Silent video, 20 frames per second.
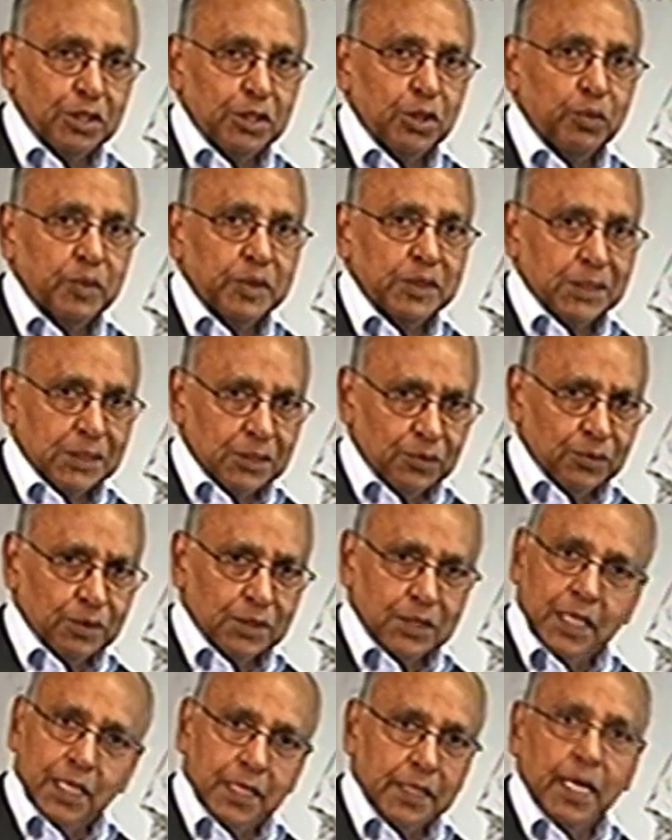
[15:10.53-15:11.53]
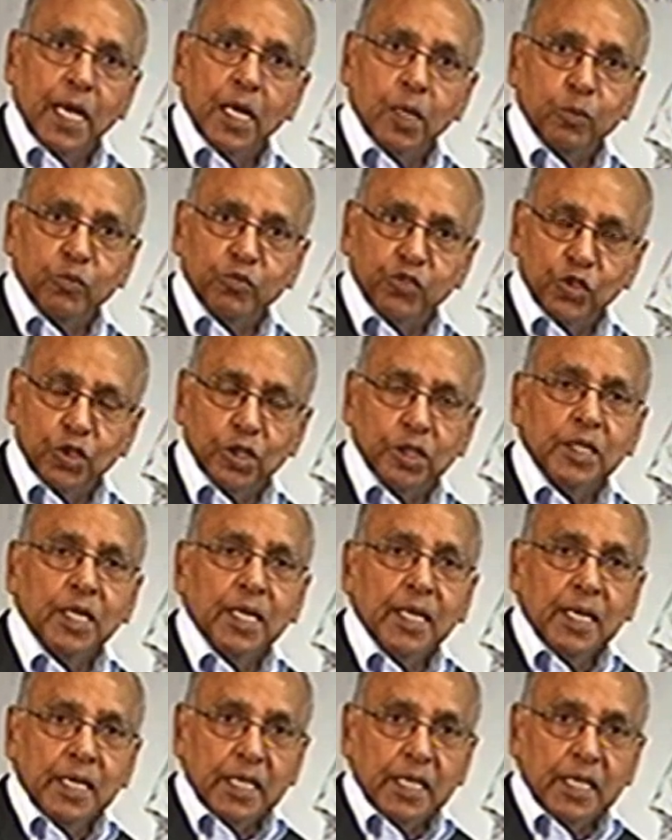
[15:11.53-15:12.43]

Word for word: video, which is really helpful